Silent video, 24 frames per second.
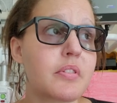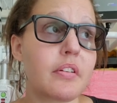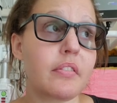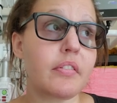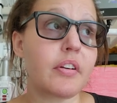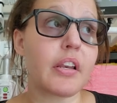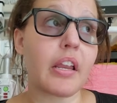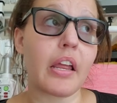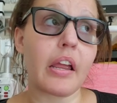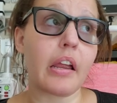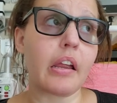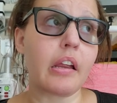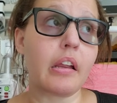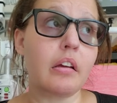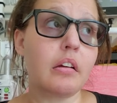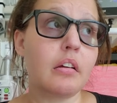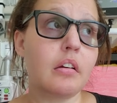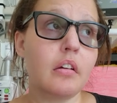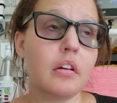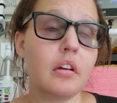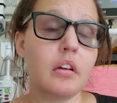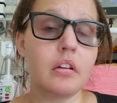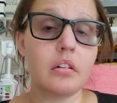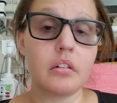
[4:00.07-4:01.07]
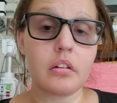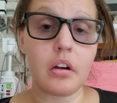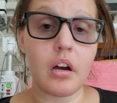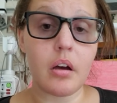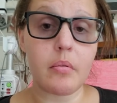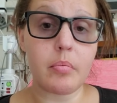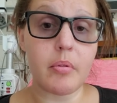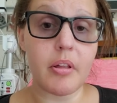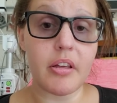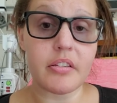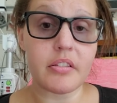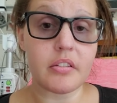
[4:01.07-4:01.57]
every day. God
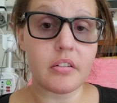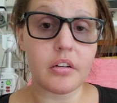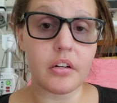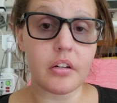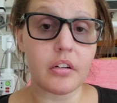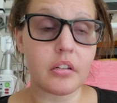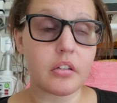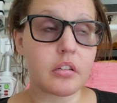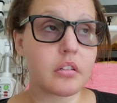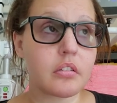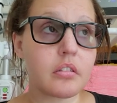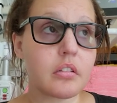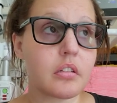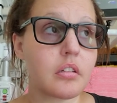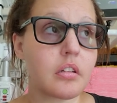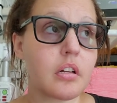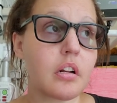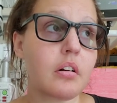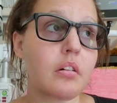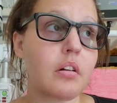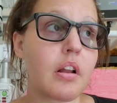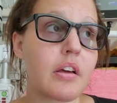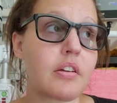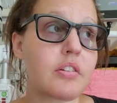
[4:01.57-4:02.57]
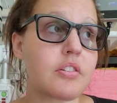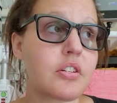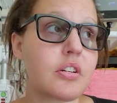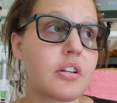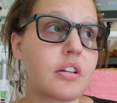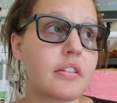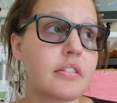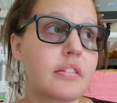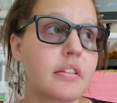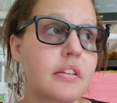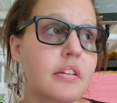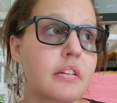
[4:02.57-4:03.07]
bless her. I don't know how she
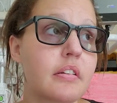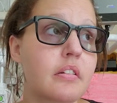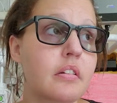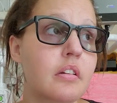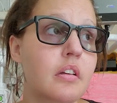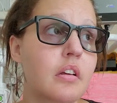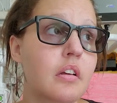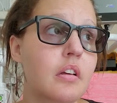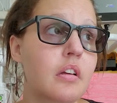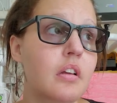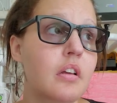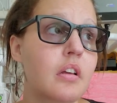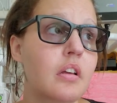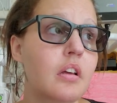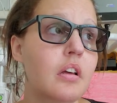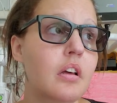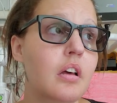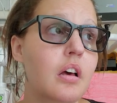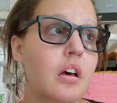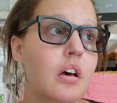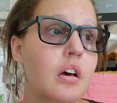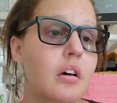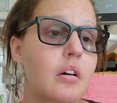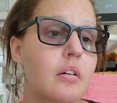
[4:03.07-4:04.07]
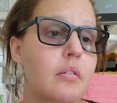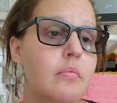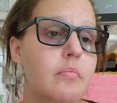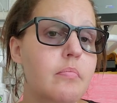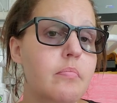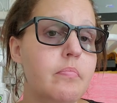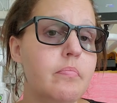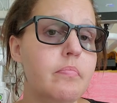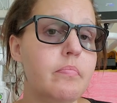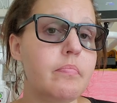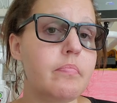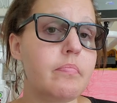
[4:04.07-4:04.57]
does it. The